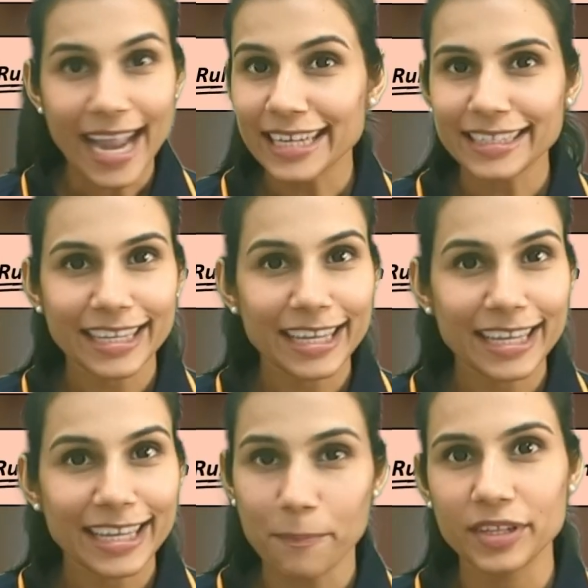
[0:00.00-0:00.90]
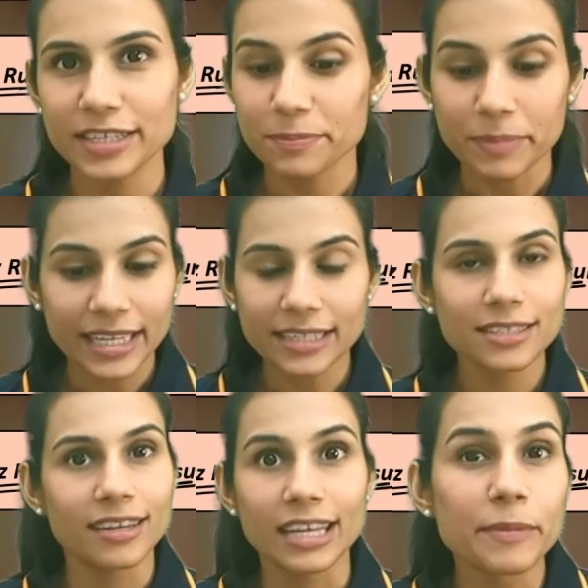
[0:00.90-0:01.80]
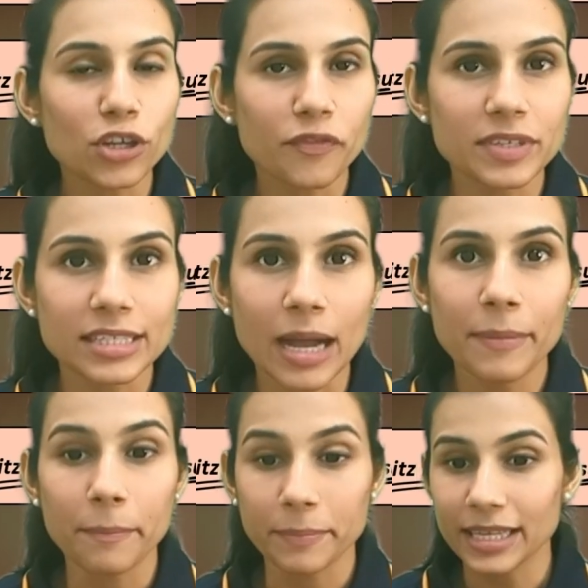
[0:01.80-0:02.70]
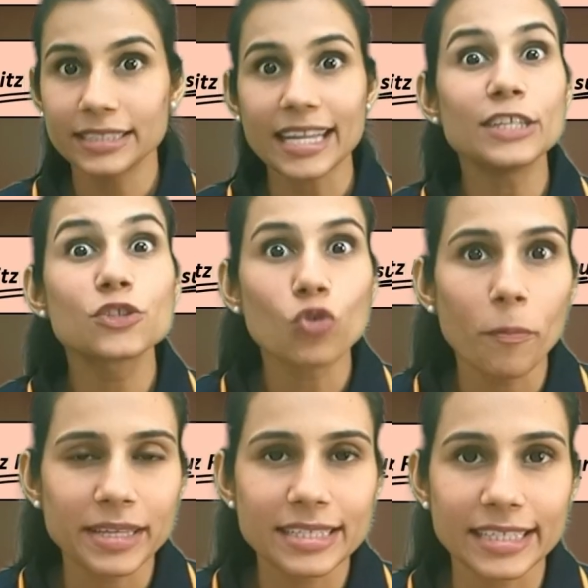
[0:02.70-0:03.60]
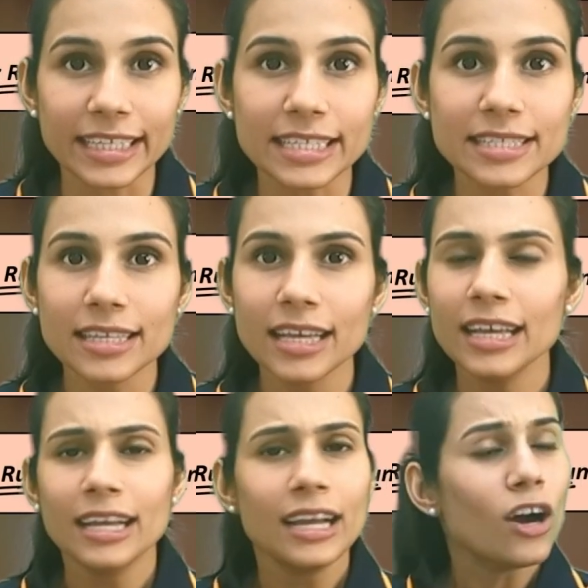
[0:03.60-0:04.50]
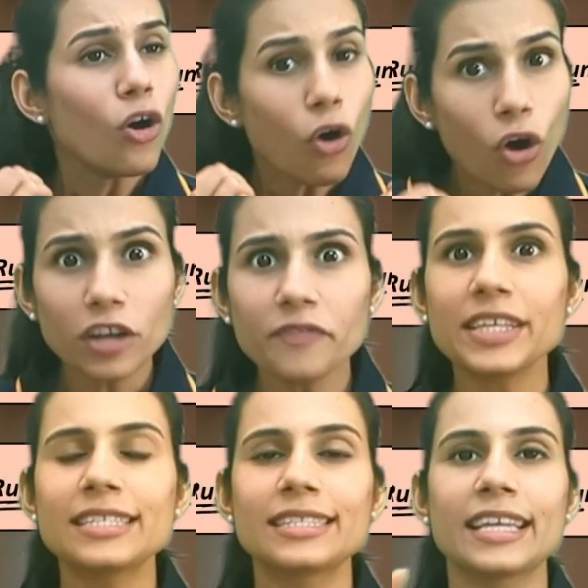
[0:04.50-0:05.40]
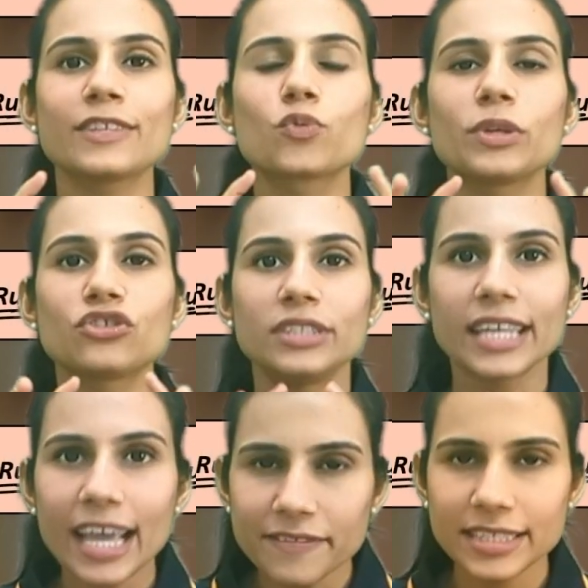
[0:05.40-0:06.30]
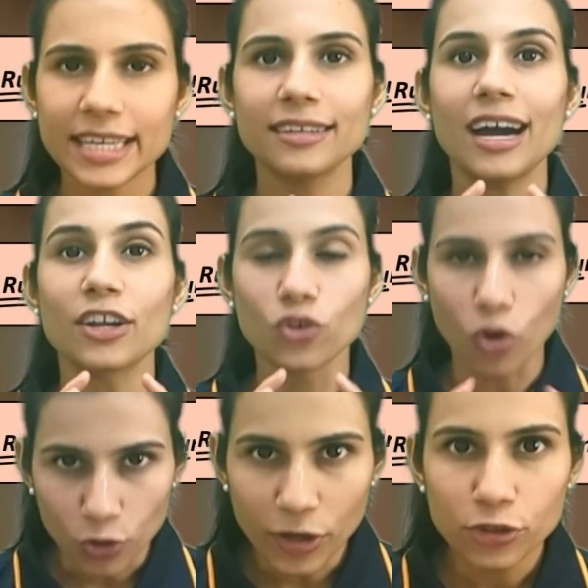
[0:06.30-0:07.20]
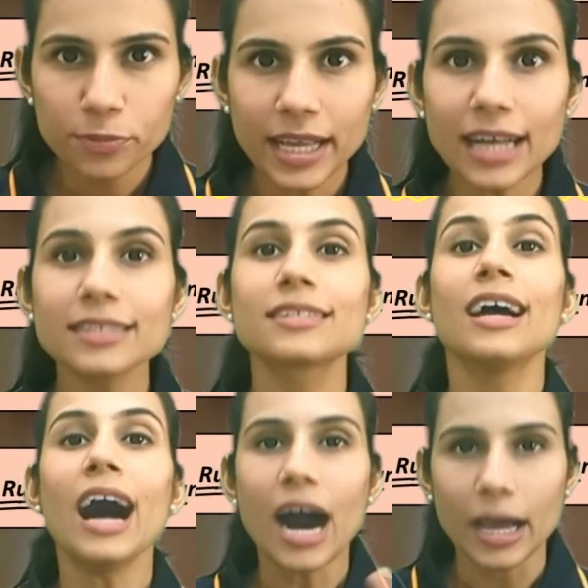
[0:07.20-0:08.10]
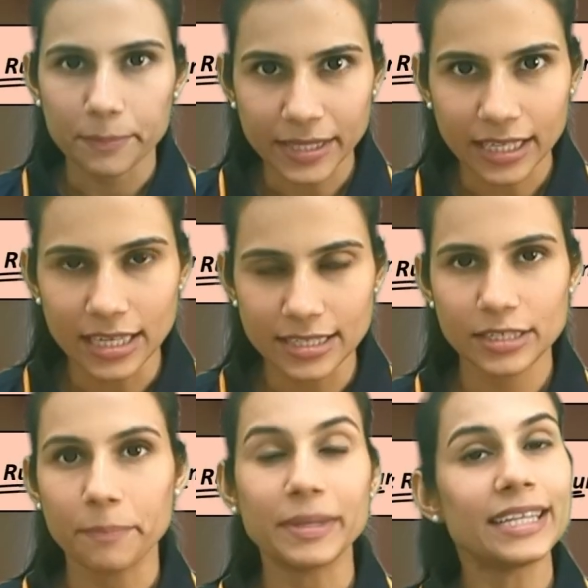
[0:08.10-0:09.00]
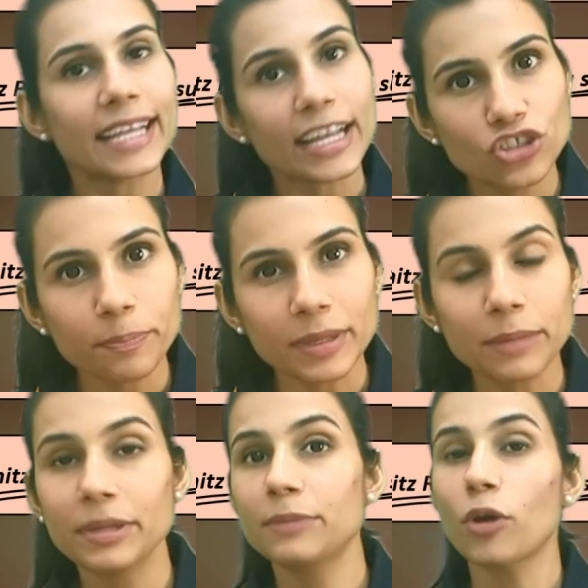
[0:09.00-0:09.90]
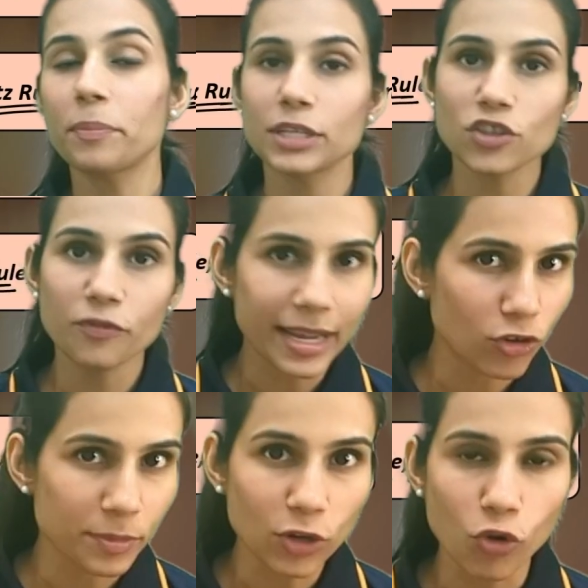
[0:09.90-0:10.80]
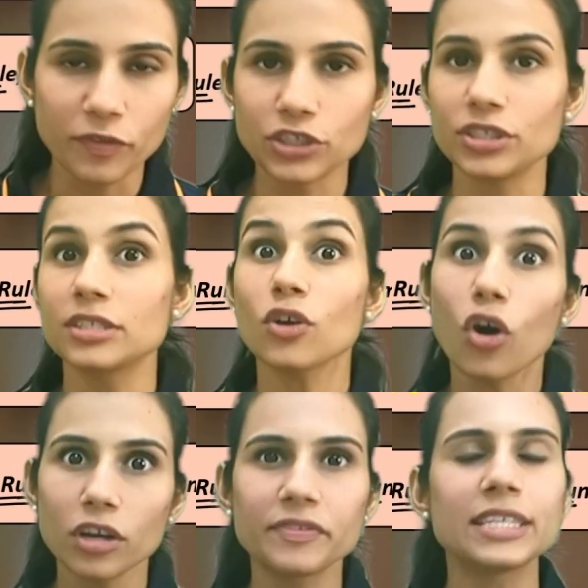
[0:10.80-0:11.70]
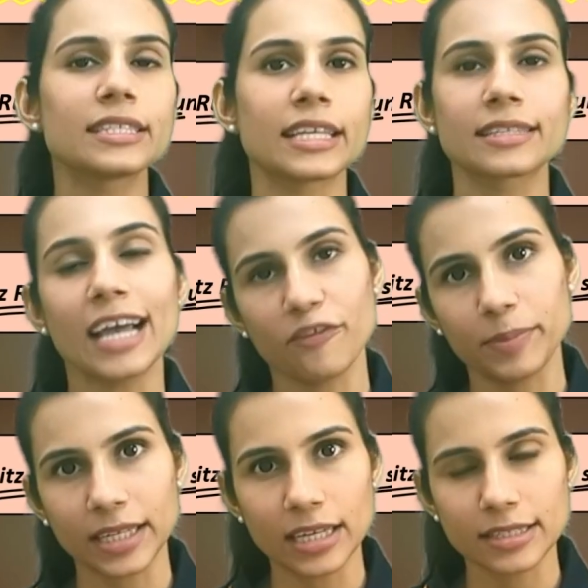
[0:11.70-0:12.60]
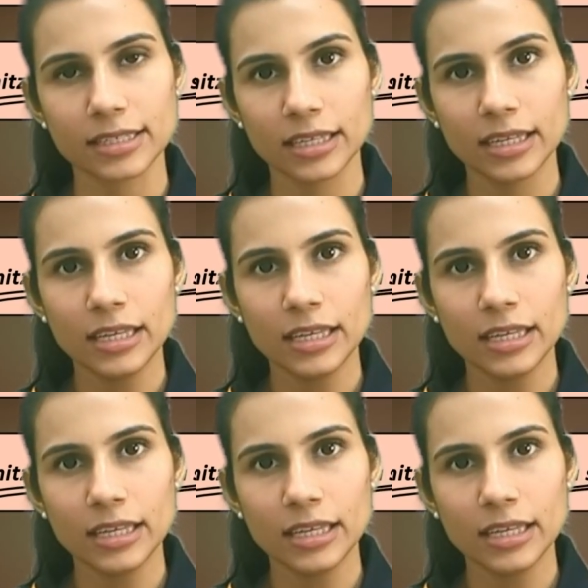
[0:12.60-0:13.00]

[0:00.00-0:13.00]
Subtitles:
NTA upon this, be it limit of a sum, be it telescopic series. All of these things which they have said are not going to be asked are being asked, be it AGP, be it properties of binomial coefficients, all of these things have been asked.